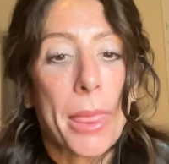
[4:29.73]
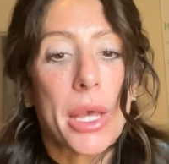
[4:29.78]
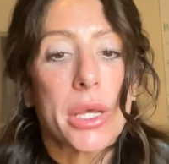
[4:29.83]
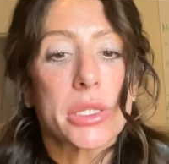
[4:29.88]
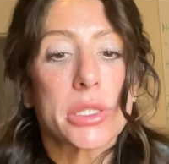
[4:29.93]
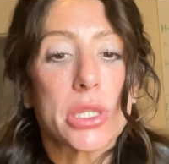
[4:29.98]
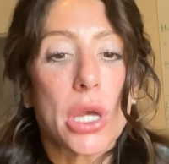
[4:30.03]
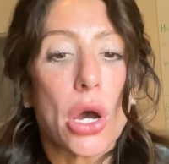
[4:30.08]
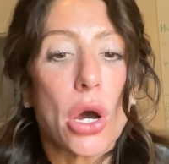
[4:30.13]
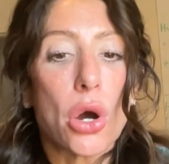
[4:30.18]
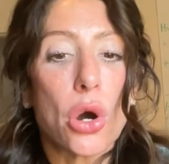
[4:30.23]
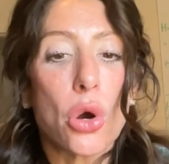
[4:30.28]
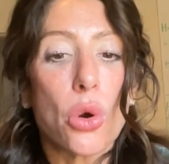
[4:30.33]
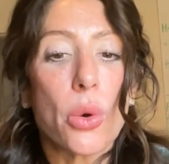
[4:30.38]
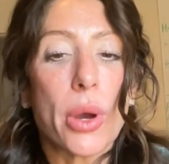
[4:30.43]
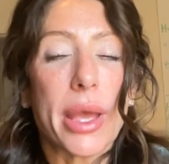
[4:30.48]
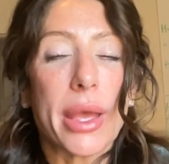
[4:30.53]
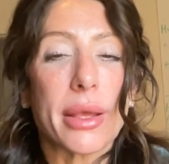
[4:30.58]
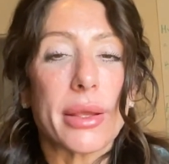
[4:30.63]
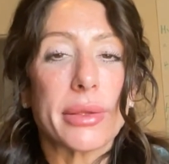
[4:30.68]

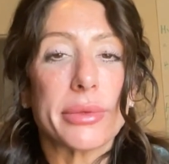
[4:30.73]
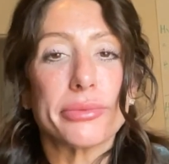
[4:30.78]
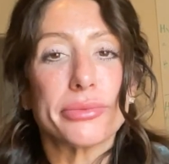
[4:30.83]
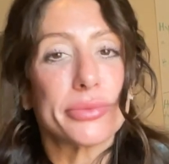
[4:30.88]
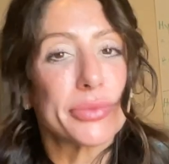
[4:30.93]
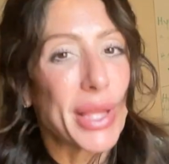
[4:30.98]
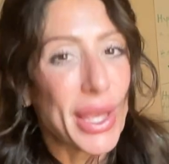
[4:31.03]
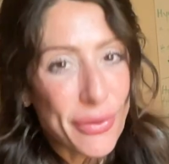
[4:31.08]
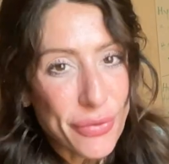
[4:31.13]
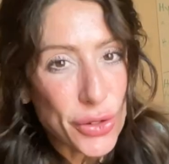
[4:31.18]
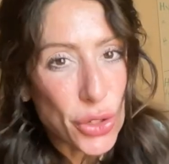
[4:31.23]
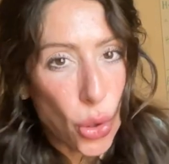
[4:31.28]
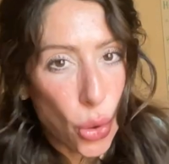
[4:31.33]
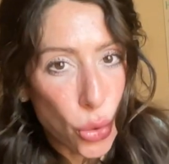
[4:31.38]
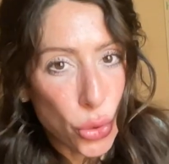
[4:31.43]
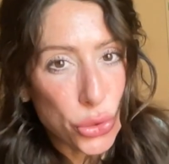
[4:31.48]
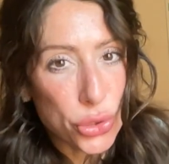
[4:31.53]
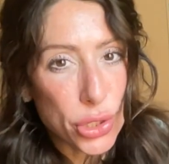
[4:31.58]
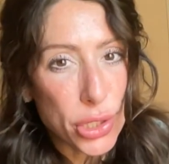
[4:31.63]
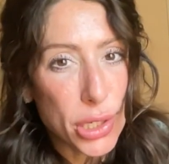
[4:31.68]
So if an
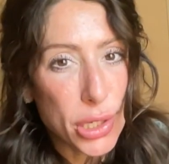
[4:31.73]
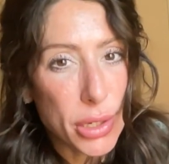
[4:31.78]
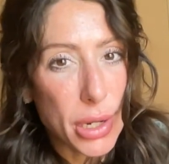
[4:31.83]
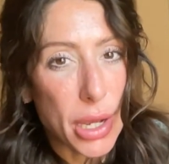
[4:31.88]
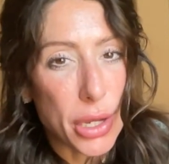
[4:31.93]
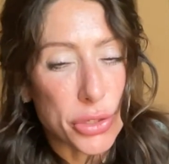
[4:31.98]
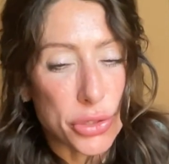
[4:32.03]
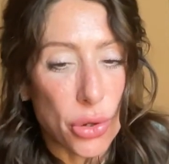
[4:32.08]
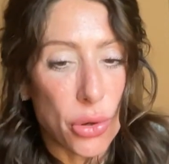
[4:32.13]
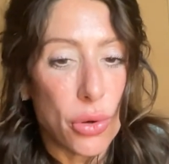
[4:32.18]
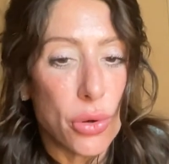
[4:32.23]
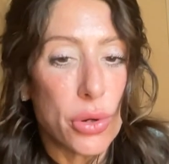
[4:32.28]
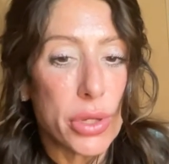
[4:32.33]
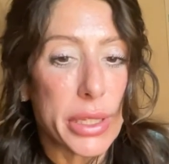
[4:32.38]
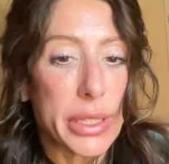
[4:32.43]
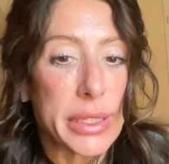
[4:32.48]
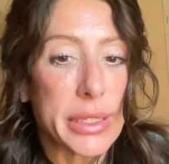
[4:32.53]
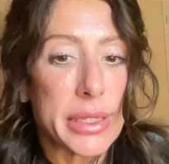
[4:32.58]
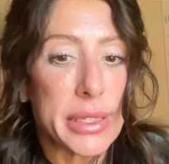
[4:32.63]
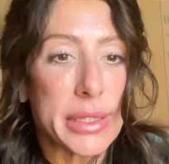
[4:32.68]
older adult
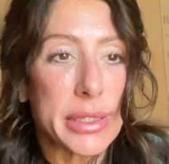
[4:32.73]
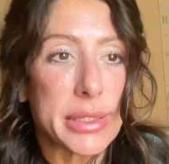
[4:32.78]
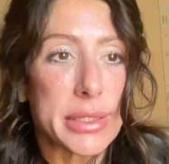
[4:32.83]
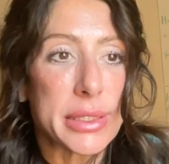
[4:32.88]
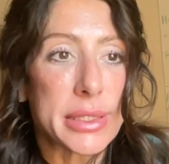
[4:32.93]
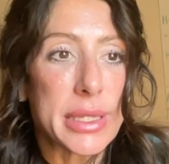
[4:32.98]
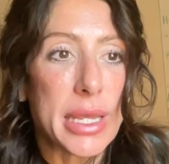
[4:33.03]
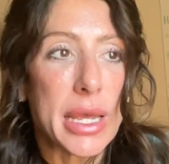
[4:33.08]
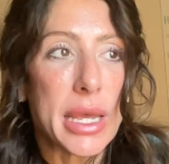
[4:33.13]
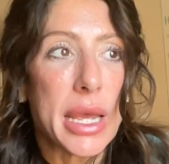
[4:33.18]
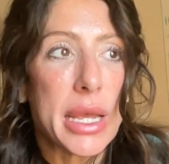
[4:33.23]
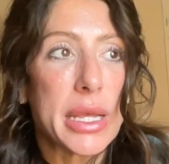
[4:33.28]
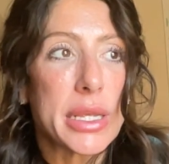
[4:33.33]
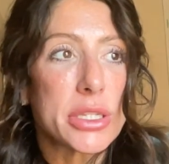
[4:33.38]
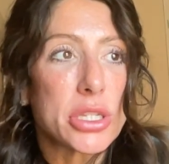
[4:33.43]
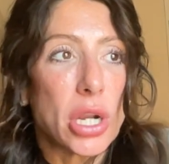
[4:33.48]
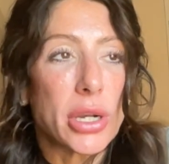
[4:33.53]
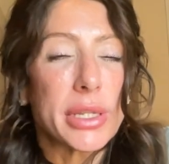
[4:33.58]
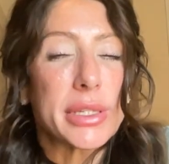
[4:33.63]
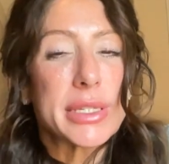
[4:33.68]
is
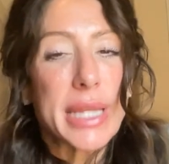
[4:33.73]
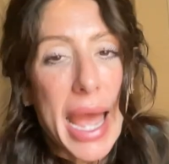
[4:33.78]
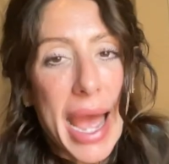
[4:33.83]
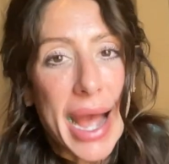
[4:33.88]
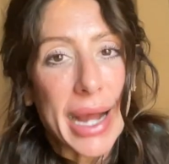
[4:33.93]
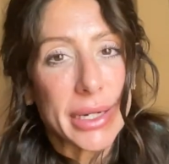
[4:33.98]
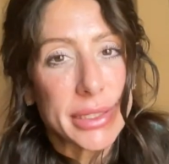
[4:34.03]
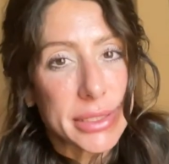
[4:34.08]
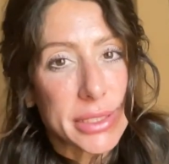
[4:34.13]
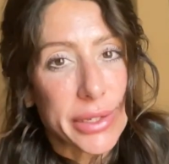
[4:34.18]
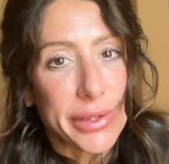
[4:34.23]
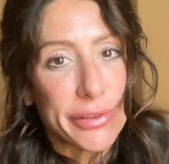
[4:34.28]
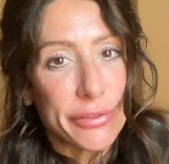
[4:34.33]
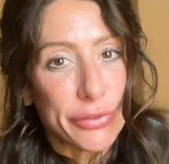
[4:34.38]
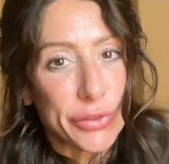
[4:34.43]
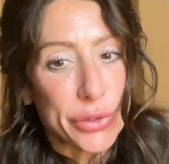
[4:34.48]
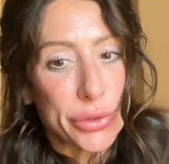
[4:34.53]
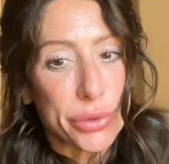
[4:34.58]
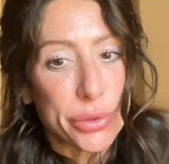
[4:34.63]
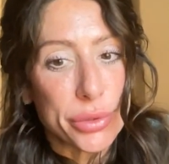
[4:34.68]
starting to act
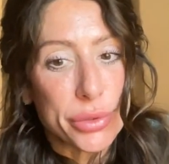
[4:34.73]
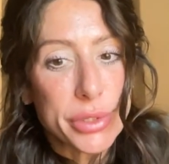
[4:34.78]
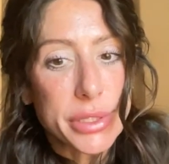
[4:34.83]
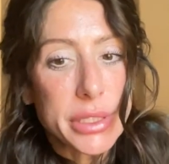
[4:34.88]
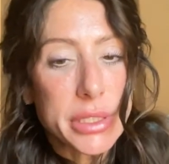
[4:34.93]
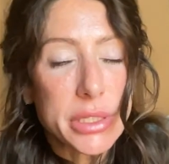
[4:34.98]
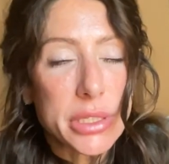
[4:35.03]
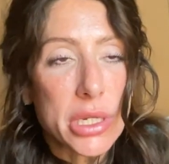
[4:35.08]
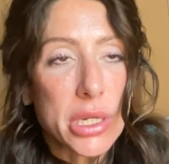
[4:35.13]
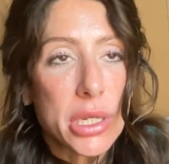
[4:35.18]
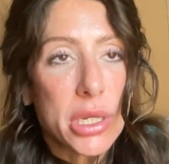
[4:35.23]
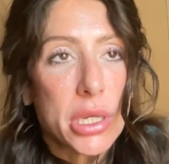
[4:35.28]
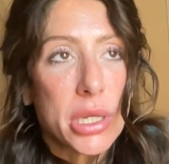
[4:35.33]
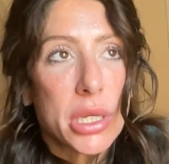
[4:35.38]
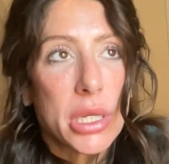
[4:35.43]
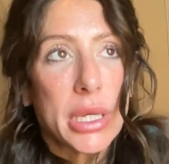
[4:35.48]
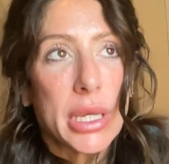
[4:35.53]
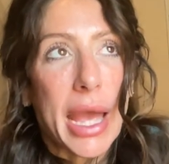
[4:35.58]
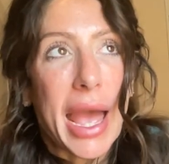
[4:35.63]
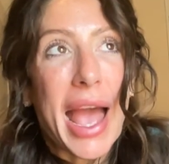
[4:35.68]
confused,
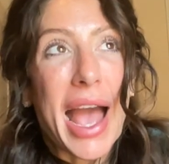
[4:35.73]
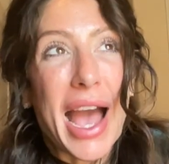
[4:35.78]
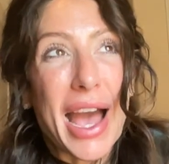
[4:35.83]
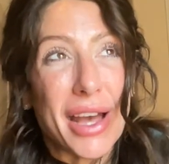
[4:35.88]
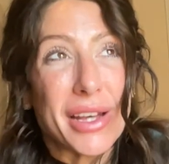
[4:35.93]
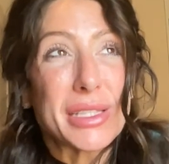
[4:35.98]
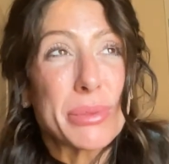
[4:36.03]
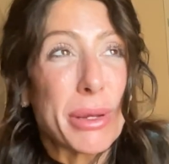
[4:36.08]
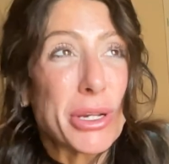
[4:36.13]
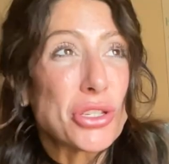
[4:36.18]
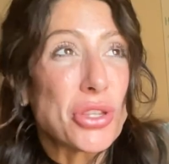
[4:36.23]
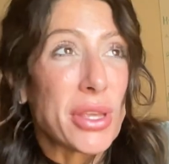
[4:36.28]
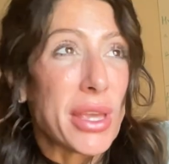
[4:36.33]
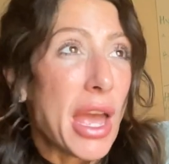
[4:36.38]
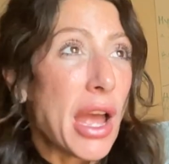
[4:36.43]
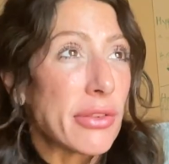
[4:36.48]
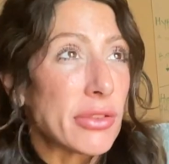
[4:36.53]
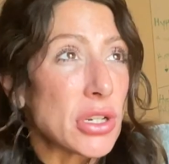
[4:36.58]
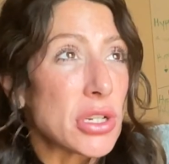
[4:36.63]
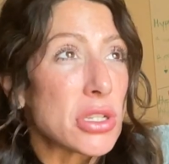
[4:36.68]
especially
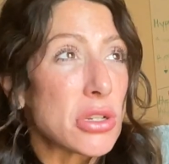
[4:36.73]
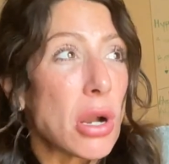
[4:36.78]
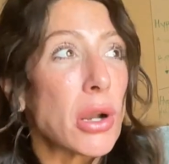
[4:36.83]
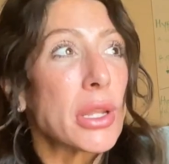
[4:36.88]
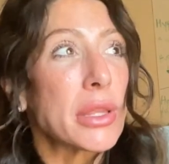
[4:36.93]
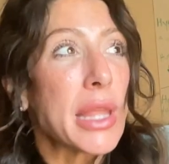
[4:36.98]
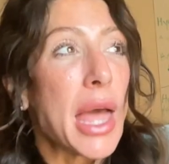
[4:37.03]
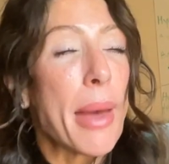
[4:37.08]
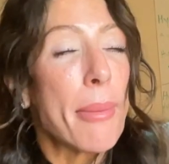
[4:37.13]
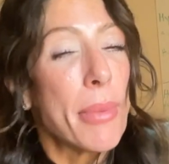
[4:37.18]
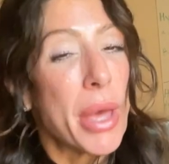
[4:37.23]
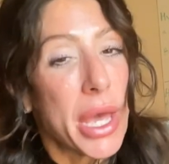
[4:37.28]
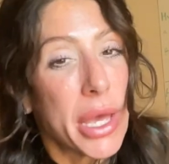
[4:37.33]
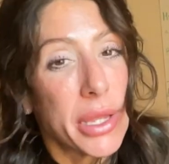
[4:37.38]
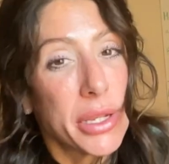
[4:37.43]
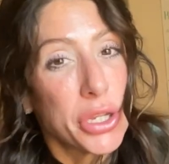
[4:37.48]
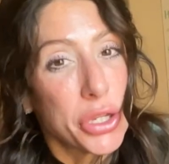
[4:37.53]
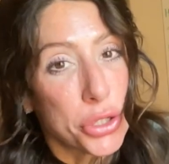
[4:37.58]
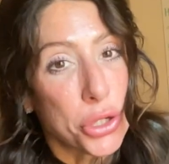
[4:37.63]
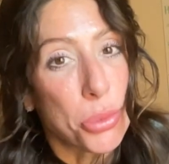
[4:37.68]
after starting that
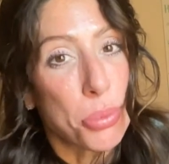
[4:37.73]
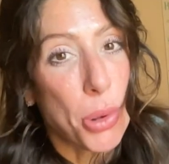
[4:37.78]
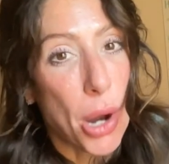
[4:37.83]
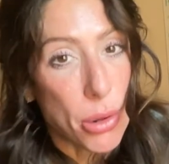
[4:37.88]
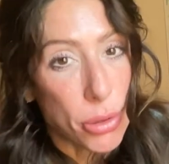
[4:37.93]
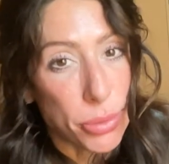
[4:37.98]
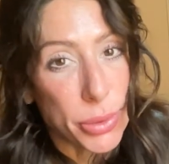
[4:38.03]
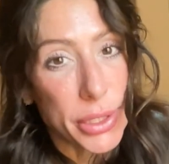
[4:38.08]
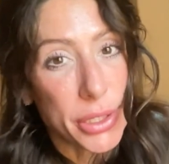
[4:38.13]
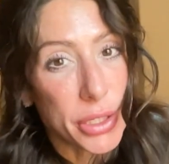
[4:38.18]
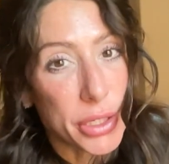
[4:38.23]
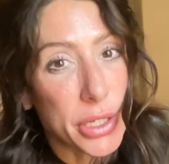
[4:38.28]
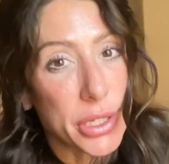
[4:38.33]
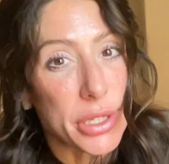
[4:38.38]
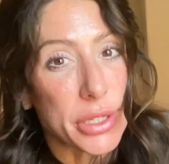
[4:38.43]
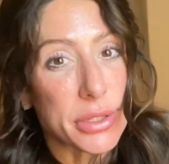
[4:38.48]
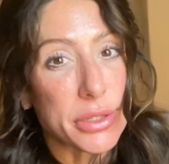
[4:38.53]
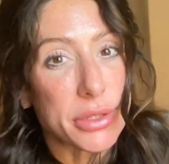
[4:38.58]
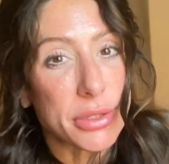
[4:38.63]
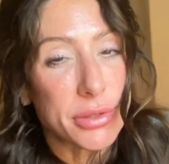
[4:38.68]
med, you're probably going to
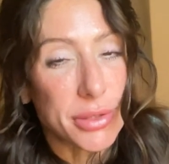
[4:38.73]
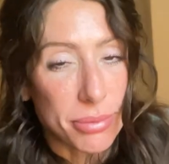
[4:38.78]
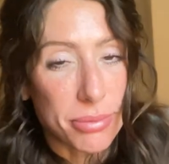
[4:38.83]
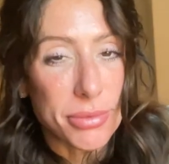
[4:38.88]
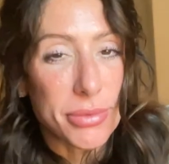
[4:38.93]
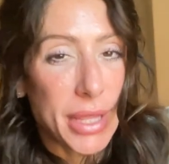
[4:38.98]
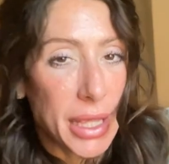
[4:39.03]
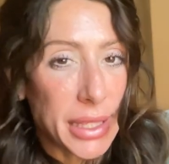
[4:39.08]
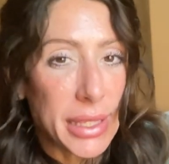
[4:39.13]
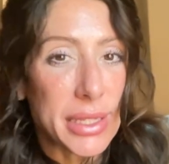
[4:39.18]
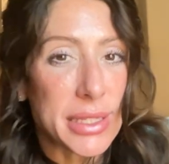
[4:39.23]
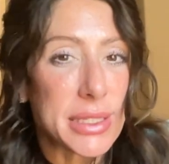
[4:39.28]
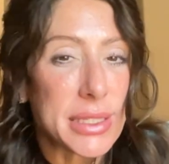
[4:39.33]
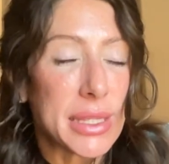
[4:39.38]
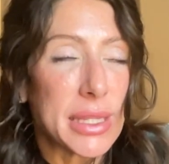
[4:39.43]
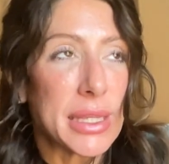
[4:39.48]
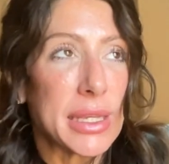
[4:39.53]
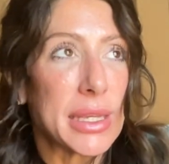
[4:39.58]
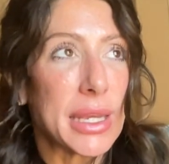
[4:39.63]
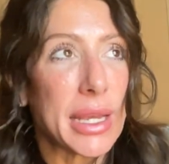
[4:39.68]
think it's
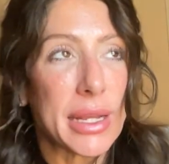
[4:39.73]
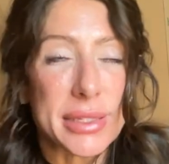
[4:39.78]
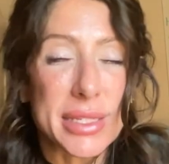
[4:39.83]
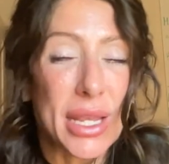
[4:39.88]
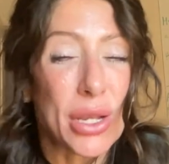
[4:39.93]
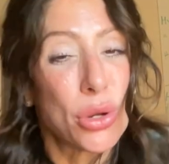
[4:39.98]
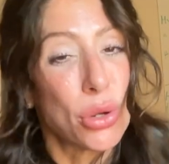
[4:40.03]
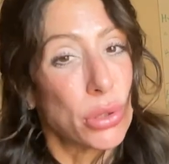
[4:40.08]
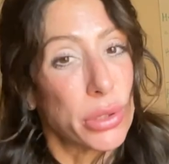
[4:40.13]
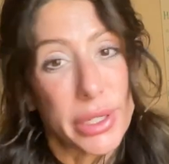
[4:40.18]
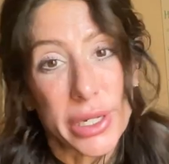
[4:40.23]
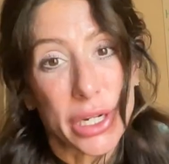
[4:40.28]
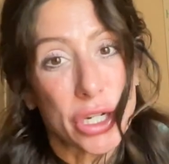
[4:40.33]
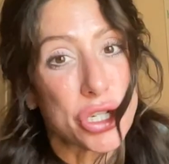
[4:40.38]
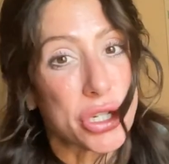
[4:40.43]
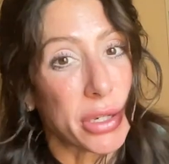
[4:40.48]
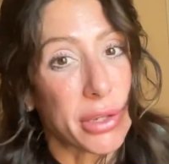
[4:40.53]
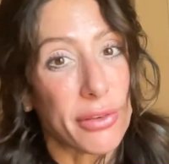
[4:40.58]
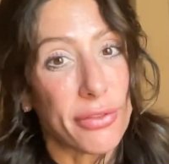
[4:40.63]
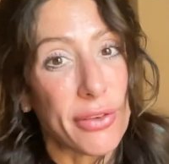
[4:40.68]
the
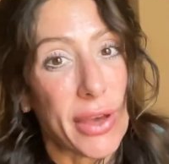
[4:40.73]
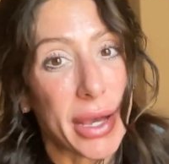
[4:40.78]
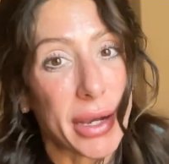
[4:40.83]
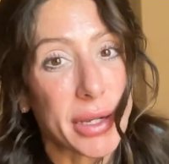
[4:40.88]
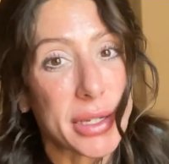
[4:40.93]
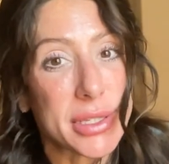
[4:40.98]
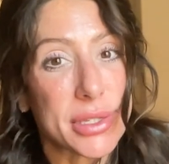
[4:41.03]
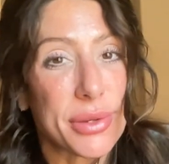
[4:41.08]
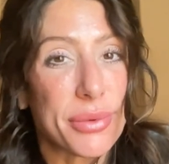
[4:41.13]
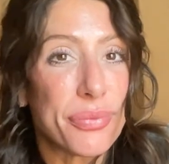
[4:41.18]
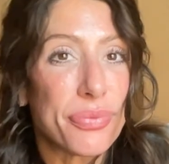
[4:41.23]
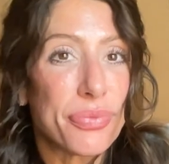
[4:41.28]
anticholinergic effect.